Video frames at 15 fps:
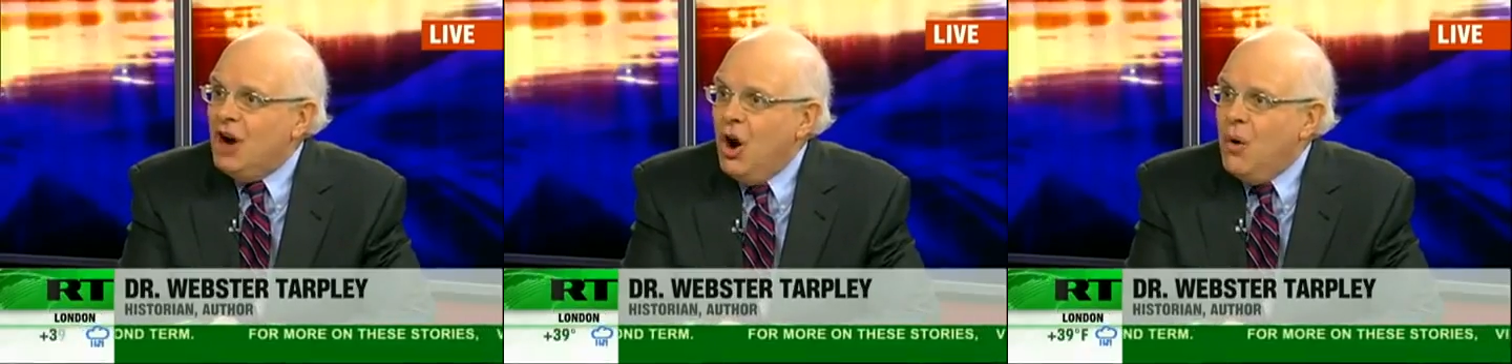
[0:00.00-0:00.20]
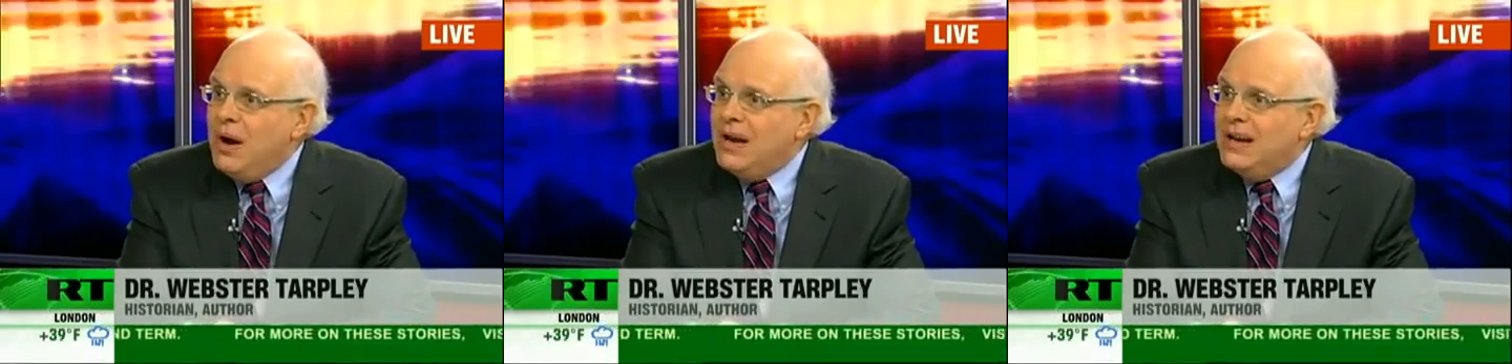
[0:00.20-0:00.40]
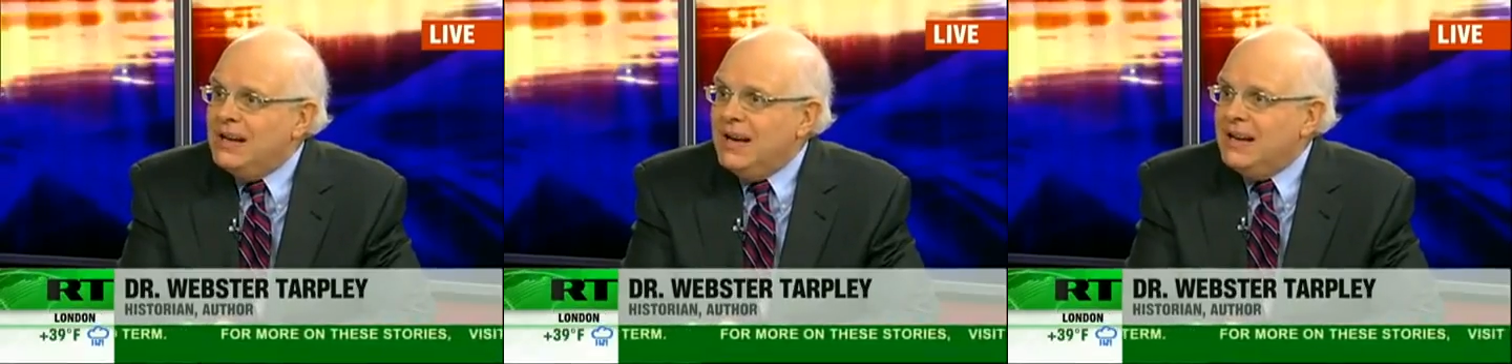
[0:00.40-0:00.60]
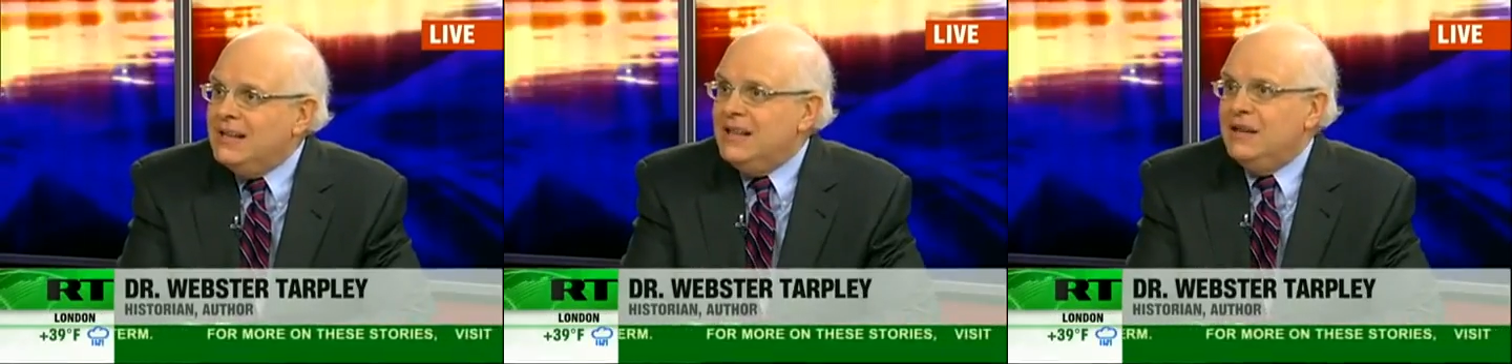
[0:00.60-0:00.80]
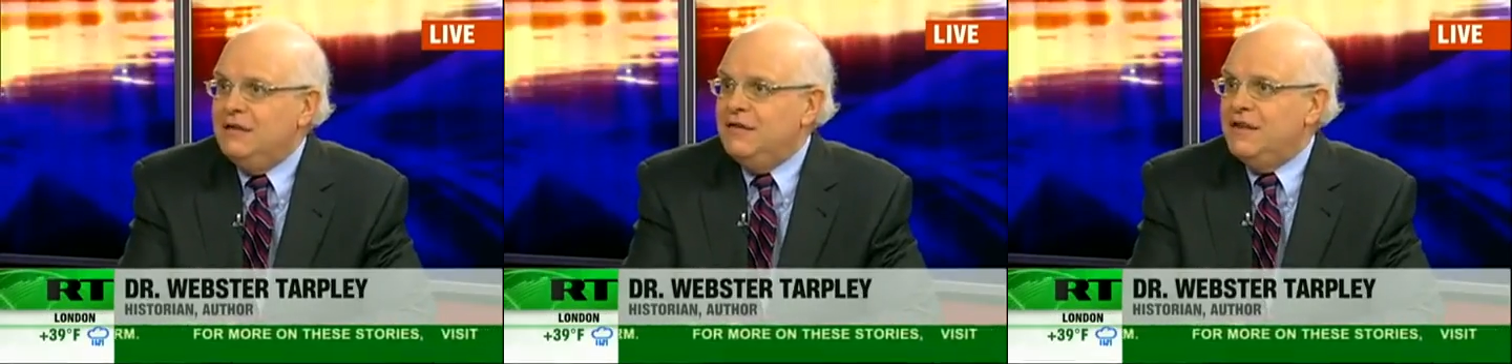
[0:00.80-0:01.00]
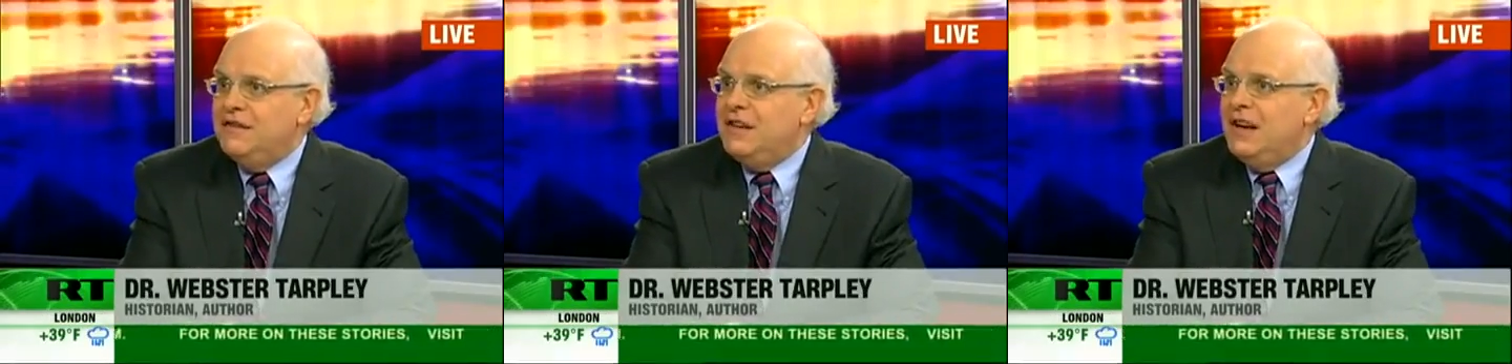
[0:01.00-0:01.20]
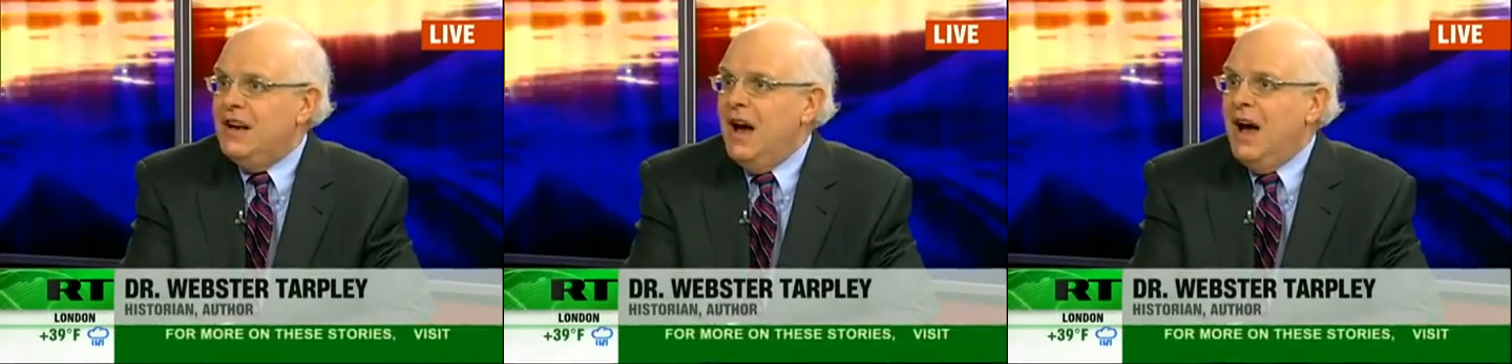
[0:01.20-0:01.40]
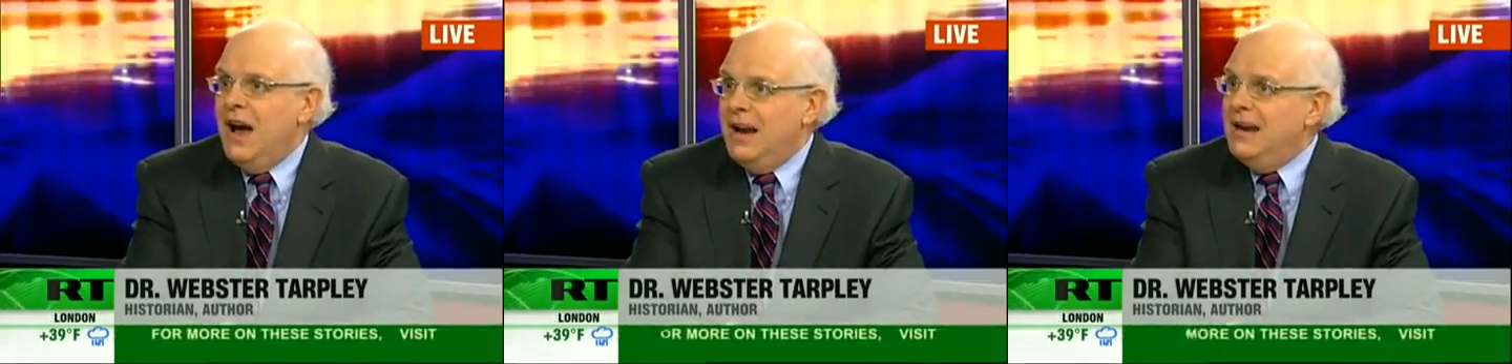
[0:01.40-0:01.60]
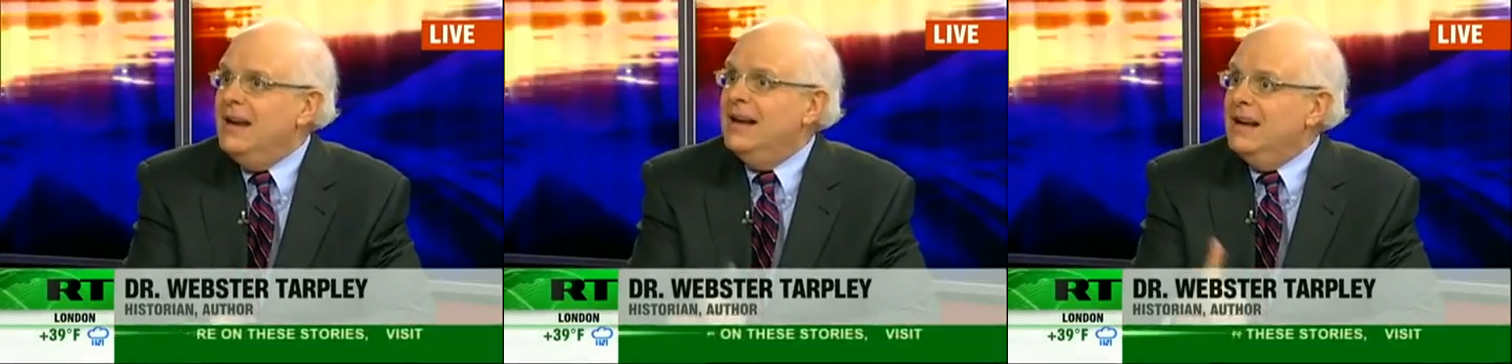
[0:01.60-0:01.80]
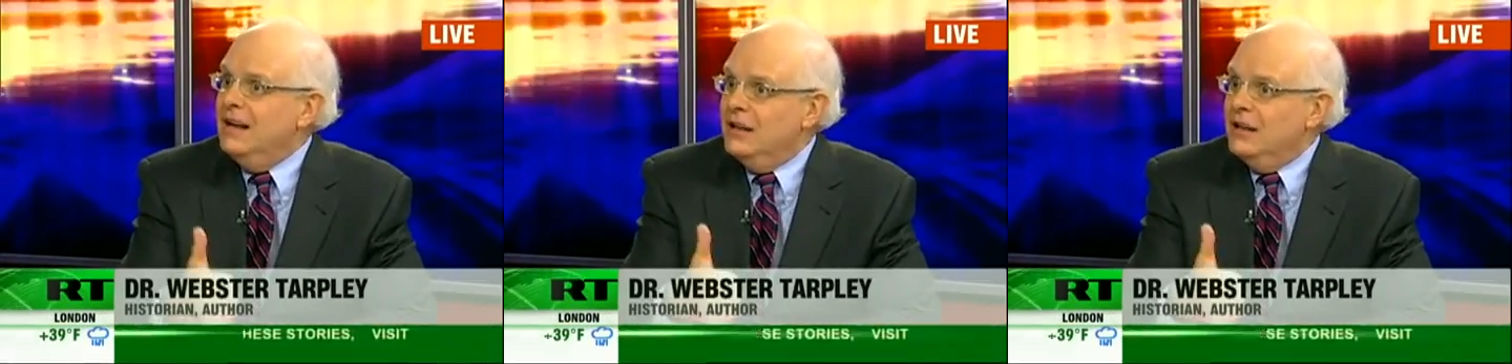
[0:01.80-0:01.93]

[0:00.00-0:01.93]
going in 1959,